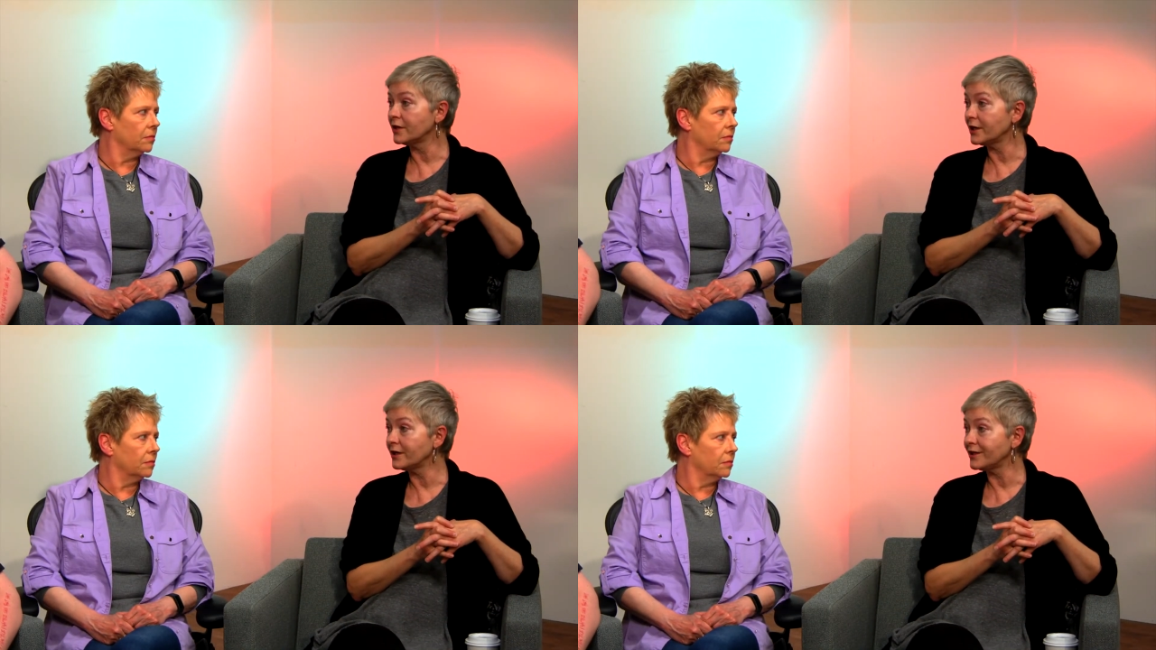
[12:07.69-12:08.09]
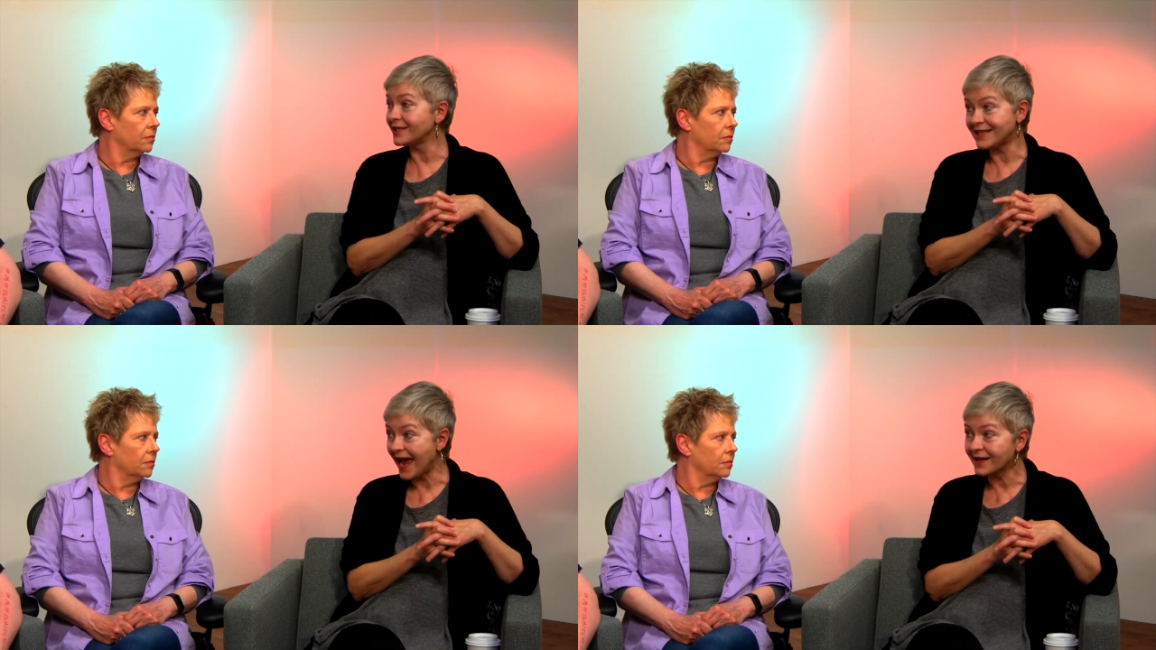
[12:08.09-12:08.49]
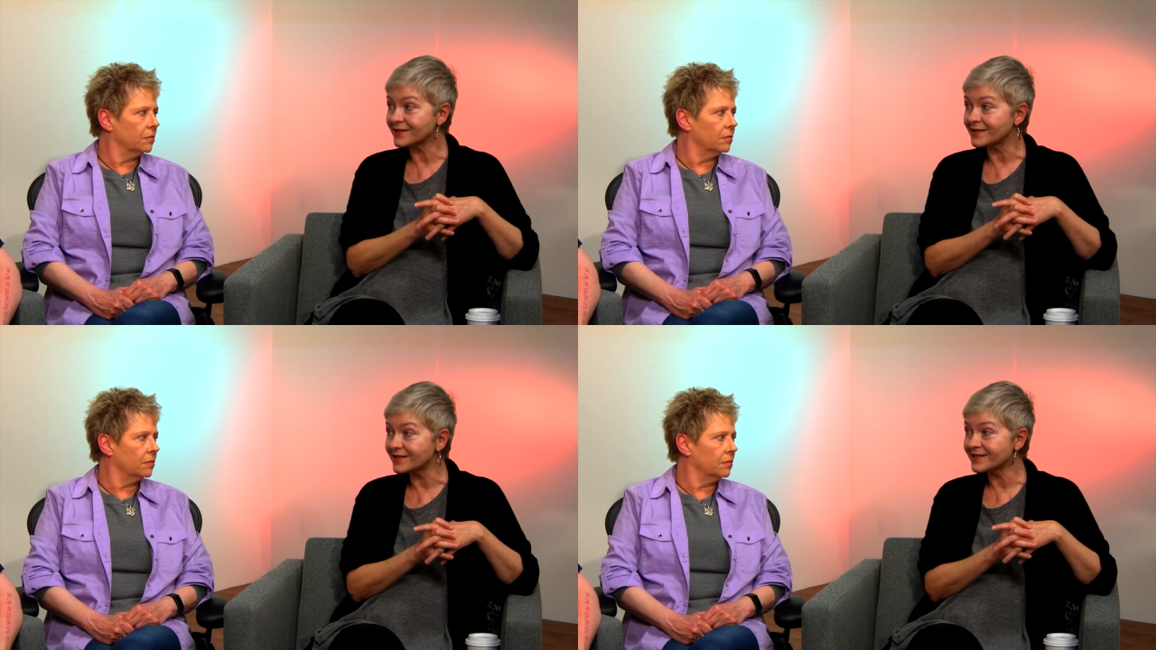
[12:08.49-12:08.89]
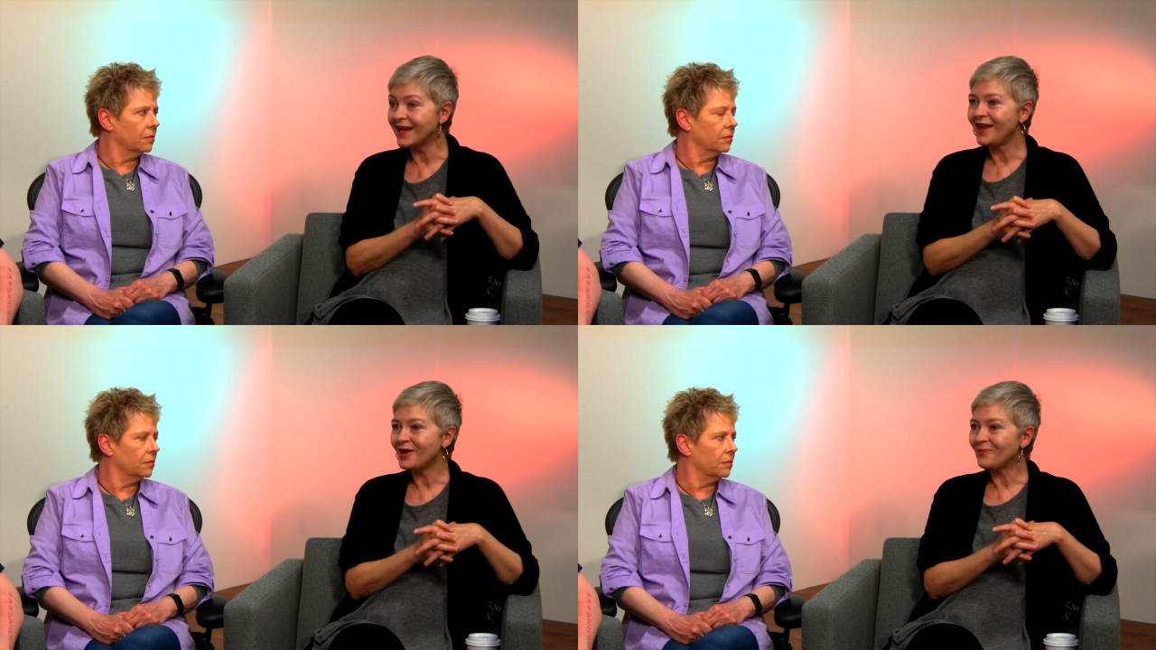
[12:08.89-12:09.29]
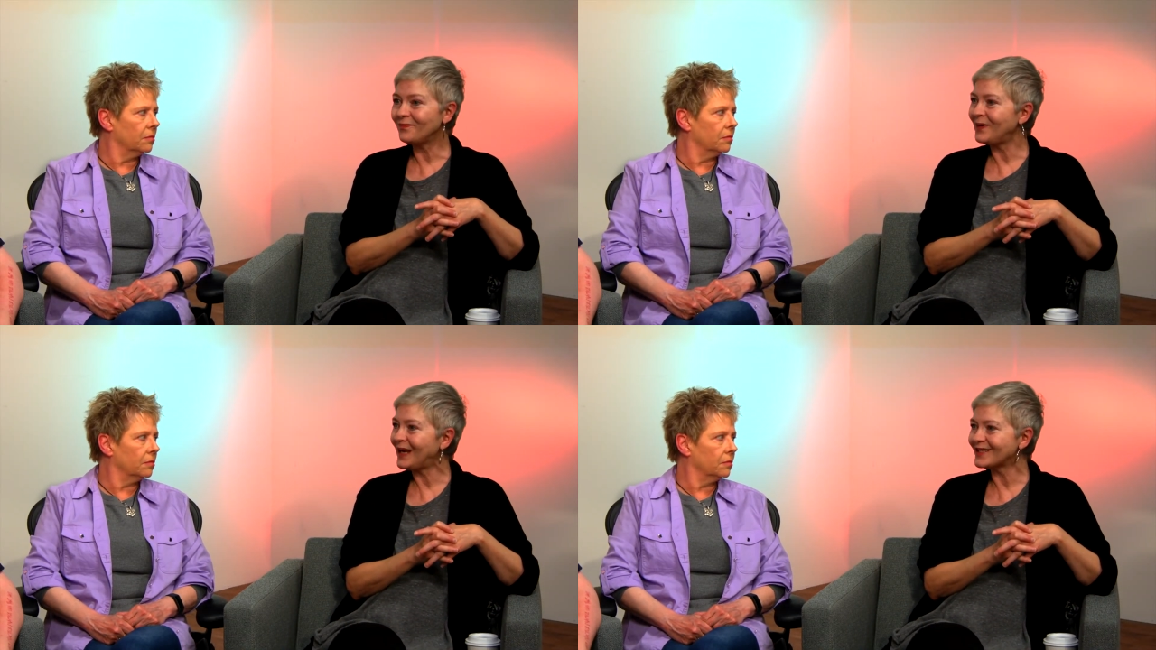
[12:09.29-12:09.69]
Speaker 1: the the taxes,
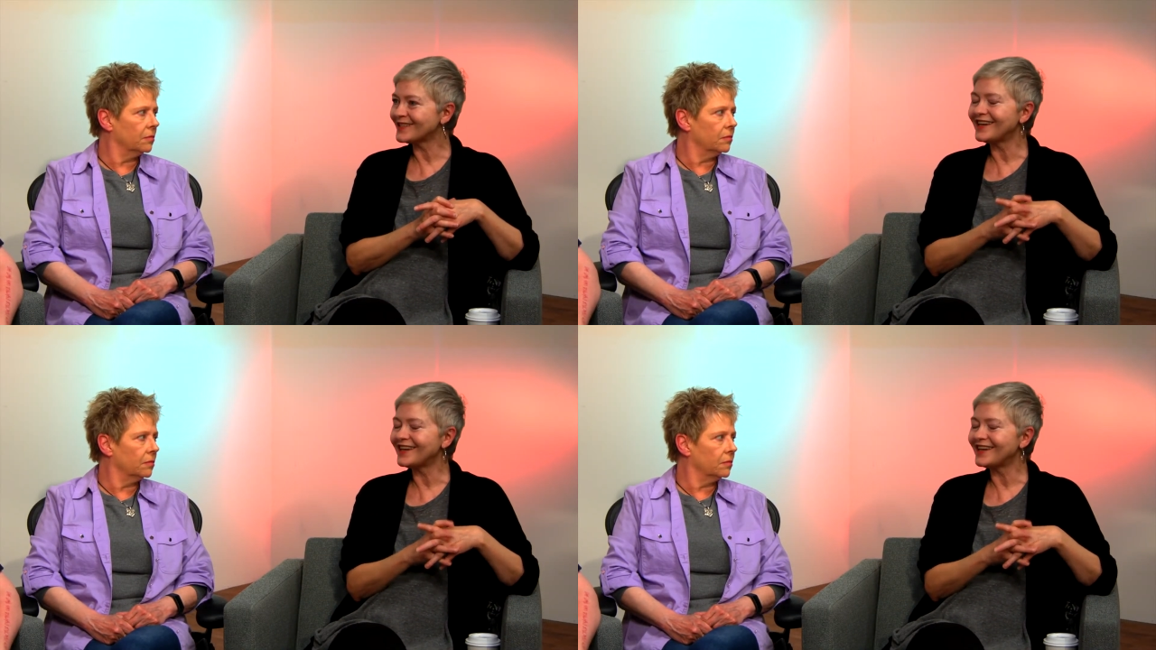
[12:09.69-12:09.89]
because